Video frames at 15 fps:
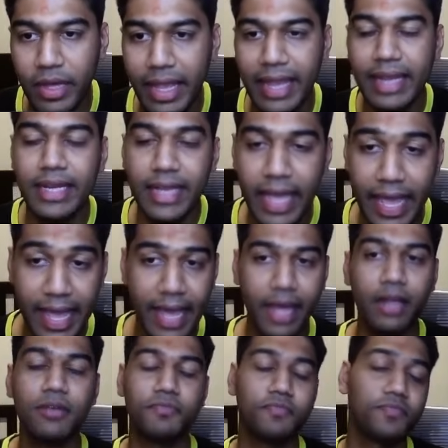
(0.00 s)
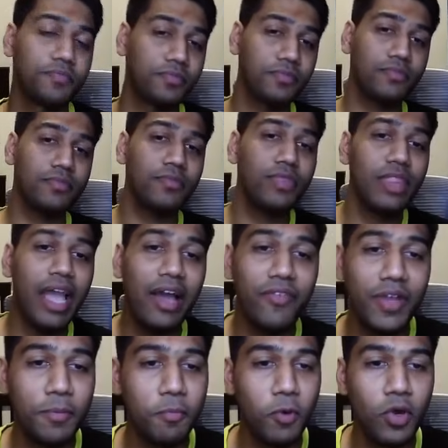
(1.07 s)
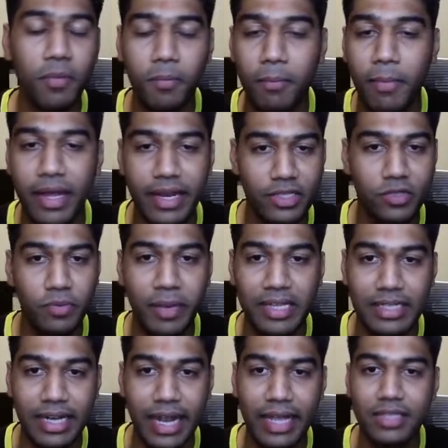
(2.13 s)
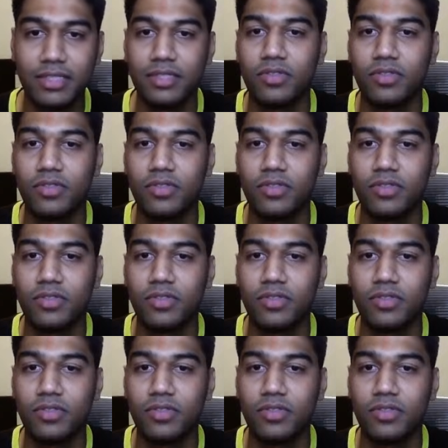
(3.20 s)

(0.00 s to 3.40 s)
In here, I've input my resume as a text.